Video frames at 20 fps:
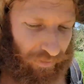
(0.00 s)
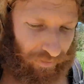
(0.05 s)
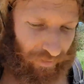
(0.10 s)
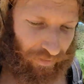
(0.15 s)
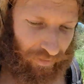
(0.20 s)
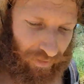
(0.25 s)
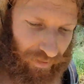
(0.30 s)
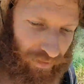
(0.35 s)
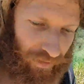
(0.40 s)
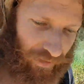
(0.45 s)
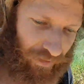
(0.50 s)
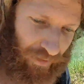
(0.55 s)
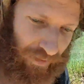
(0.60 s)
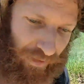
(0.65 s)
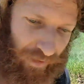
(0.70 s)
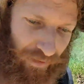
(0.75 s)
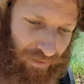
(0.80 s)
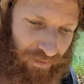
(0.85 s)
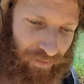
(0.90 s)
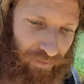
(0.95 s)
are
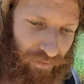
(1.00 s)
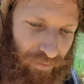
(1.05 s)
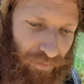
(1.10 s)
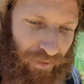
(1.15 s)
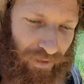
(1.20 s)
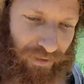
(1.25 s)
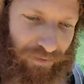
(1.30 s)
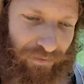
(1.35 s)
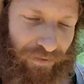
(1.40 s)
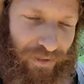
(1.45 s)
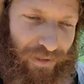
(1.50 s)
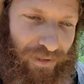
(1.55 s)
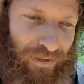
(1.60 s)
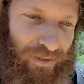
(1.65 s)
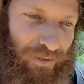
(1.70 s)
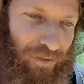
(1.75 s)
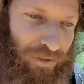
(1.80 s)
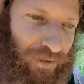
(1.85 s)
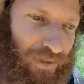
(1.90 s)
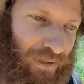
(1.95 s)
kind of renovating
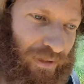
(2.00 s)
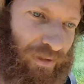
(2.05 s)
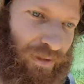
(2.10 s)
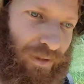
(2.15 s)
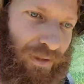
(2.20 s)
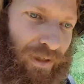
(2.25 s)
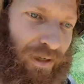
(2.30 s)
their existing